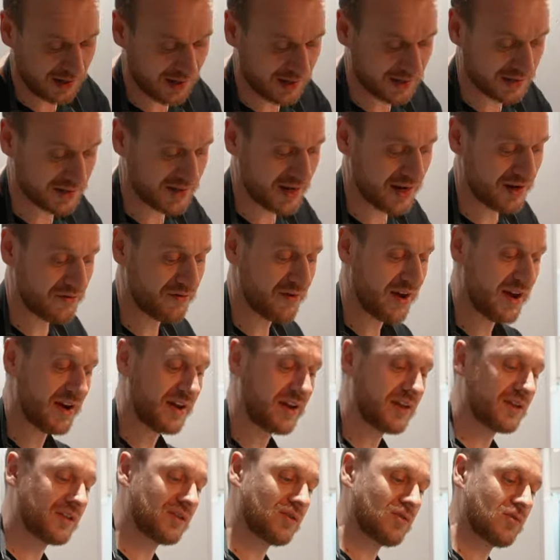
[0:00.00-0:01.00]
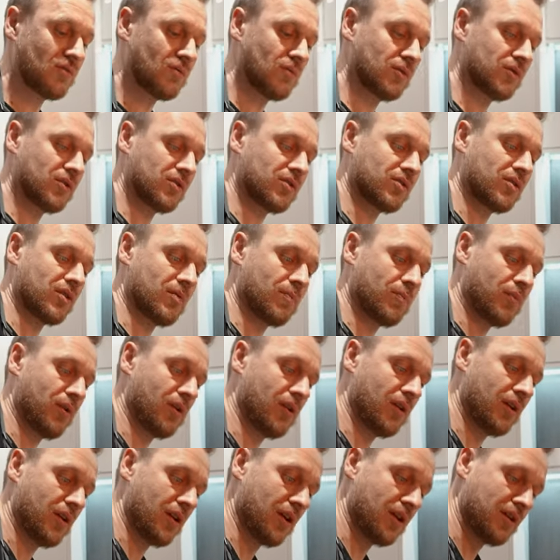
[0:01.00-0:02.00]
it's now ready. So we're just gonna
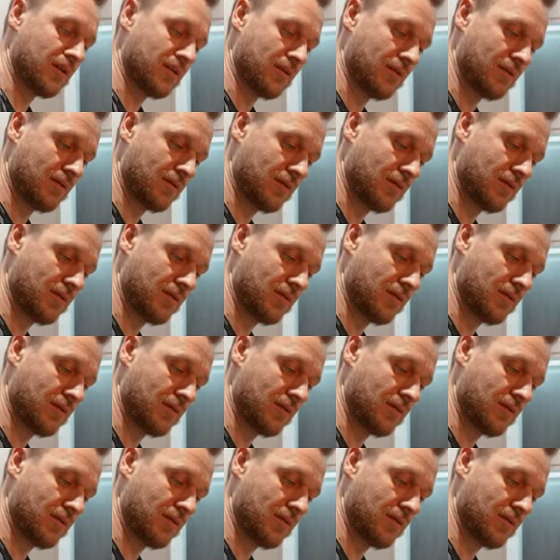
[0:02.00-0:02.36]
pull it out